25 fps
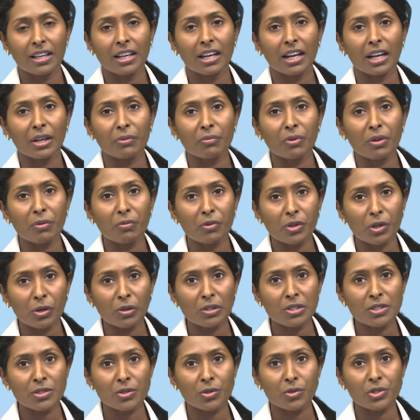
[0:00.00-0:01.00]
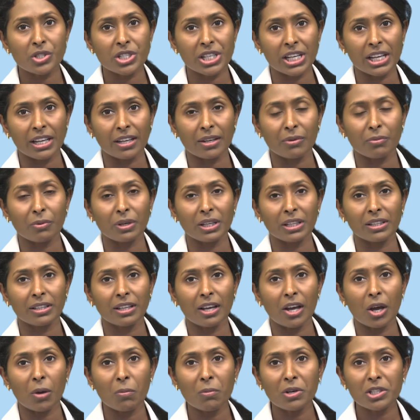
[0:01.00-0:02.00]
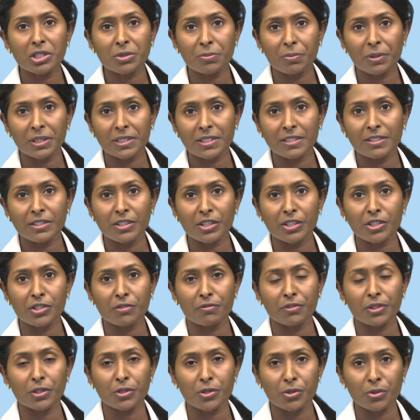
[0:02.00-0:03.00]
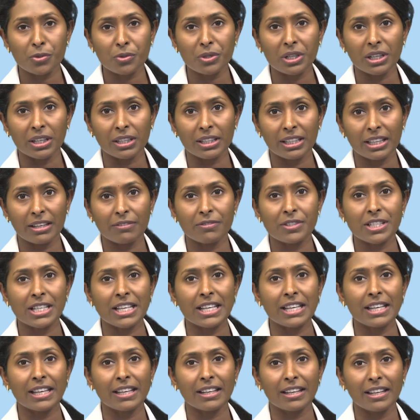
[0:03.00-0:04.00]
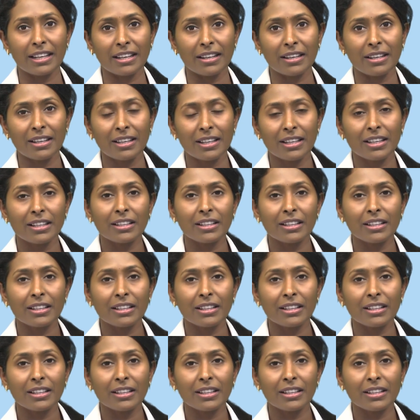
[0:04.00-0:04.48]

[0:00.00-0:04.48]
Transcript: And we would also check how much percentage of the donor they have taken in.